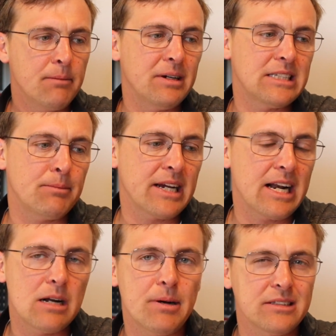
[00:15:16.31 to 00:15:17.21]
By the time I
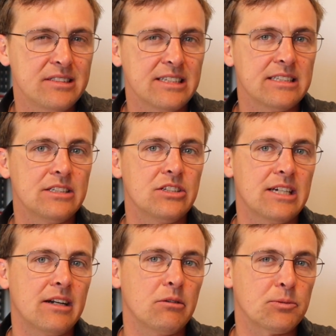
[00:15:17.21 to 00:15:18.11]
got it about 6 inches
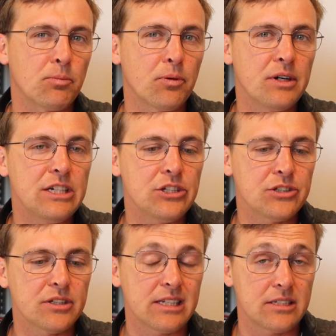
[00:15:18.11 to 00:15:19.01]
out, I was pretty
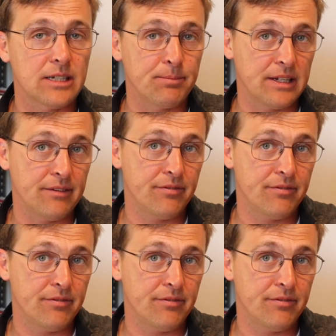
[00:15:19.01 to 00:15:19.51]
sure that something had